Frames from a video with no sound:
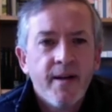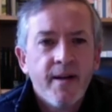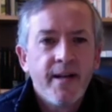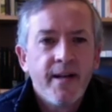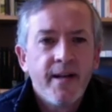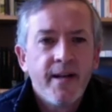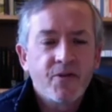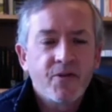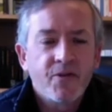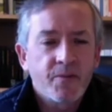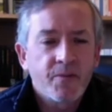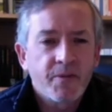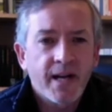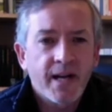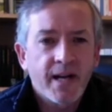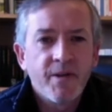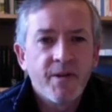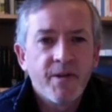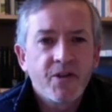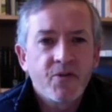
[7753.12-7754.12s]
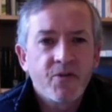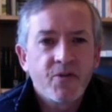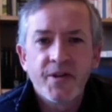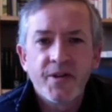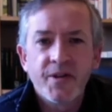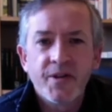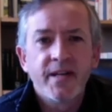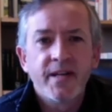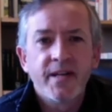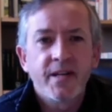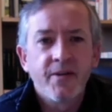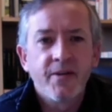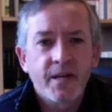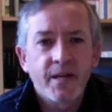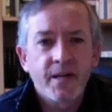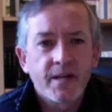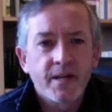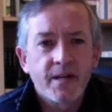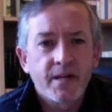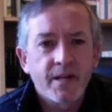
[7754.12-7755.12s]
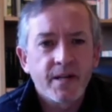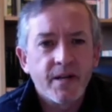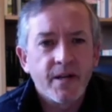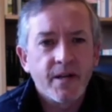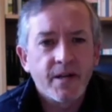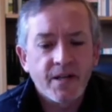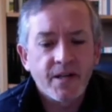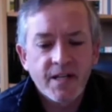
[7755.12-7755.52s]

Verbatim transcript: you know, some Takemitsu or the Ginastera guitar sonata.